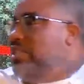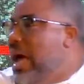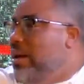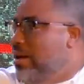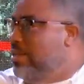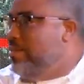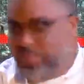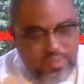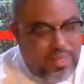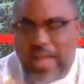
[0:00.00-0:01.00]

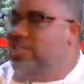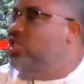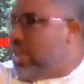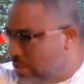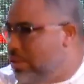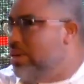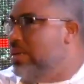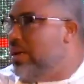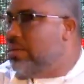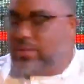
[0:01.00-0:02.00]
I just
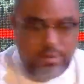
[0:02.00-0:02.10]
learned that.